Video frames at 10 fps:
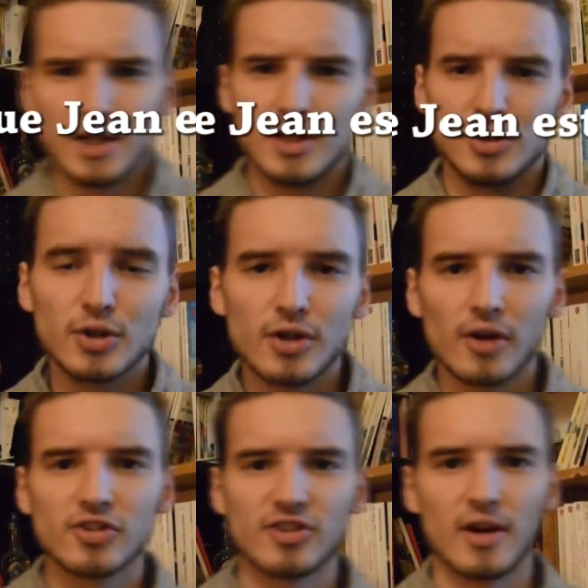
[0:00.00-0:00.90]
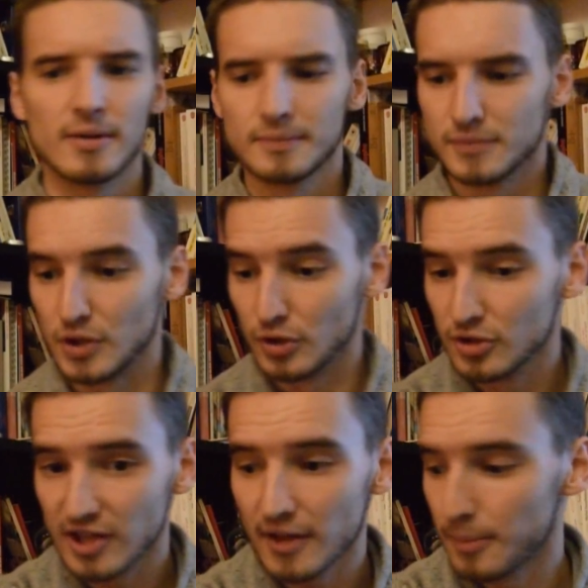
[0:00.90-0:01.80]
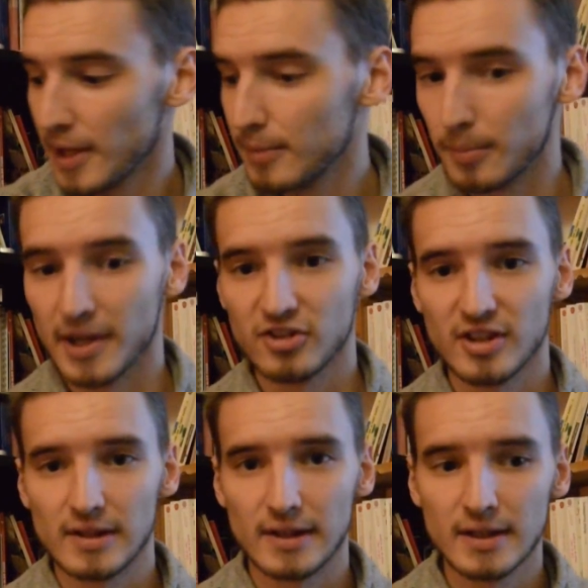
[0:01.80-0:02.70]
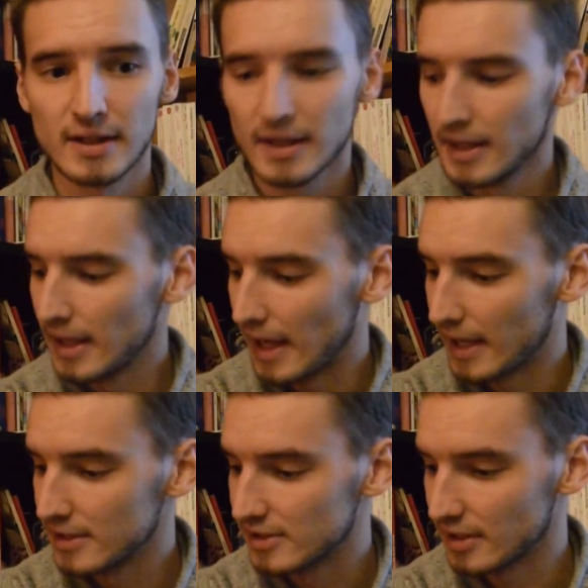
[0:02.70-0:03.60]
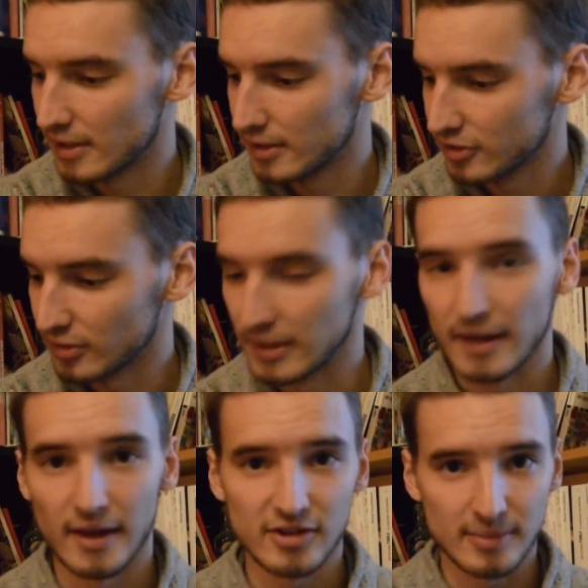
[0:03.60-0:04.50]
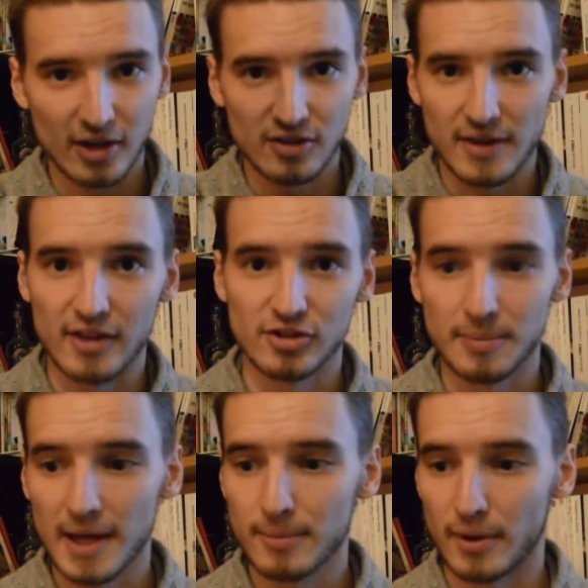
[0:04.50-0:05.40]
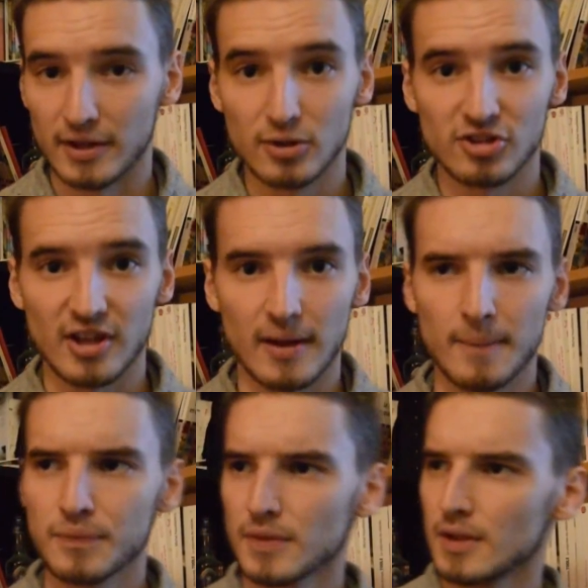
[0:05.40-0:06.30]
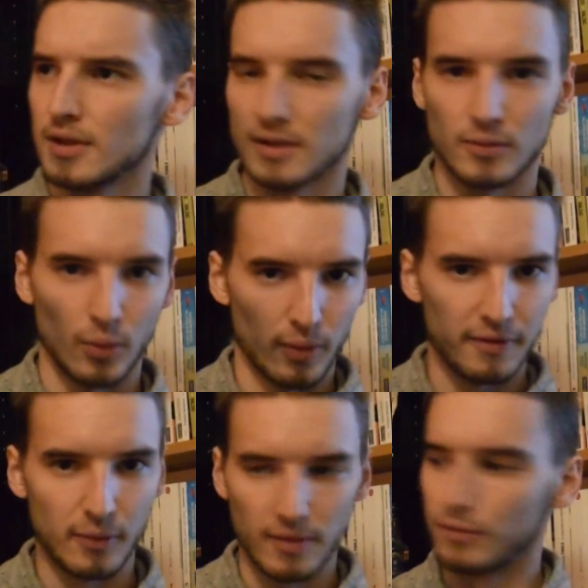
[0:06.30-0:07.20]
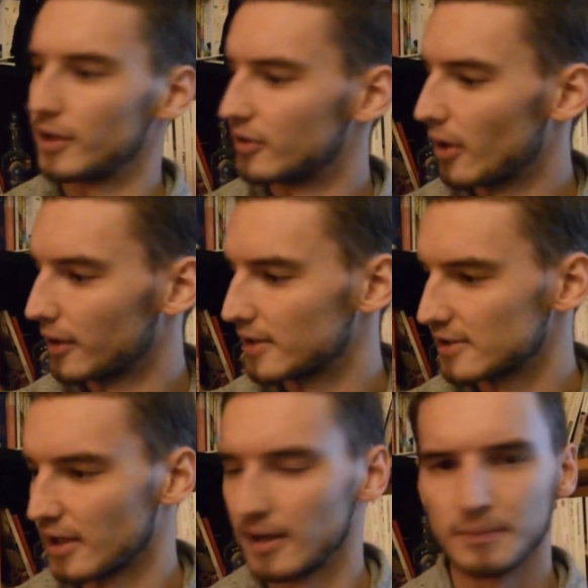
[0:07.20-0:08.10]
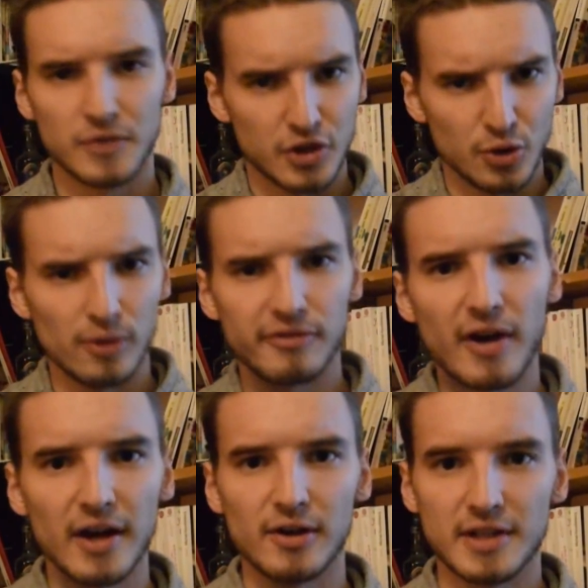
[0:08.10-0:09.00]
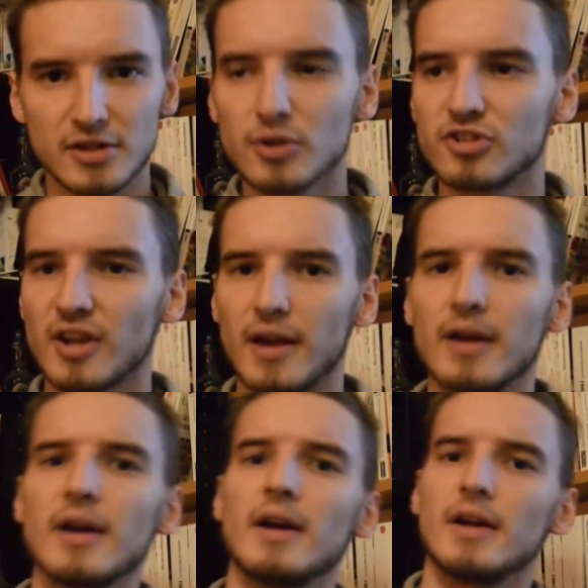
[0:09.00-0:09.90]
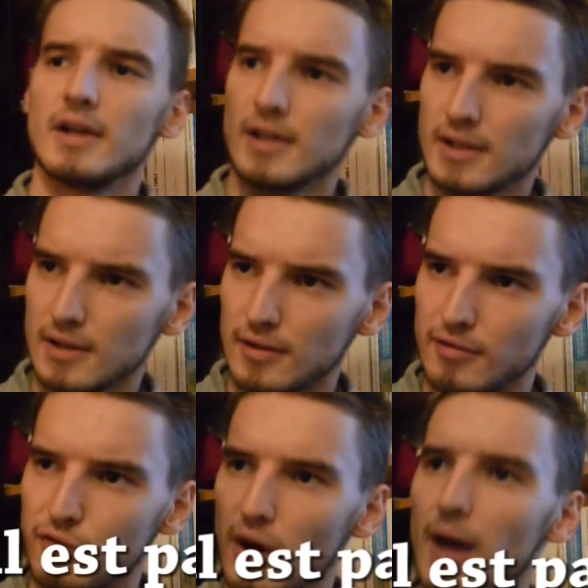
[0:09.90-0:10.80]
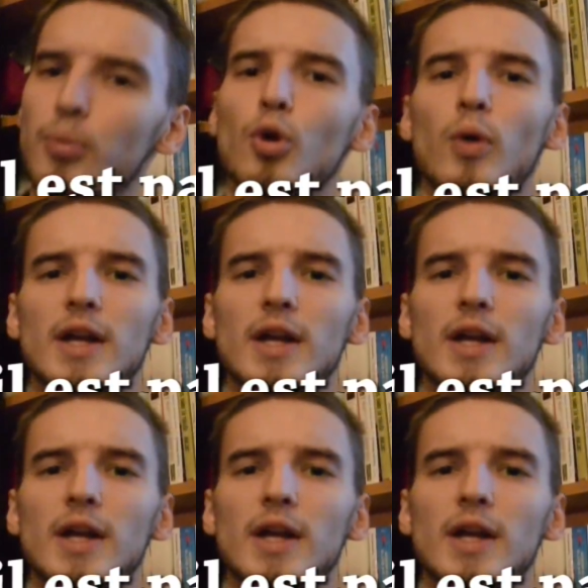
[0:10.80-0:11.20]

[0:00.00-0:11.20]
You could answer, you could take the paper basically, and so let's imagine that's the paper, and you say, with written on it, you're fired, and you say, voilà pourquoi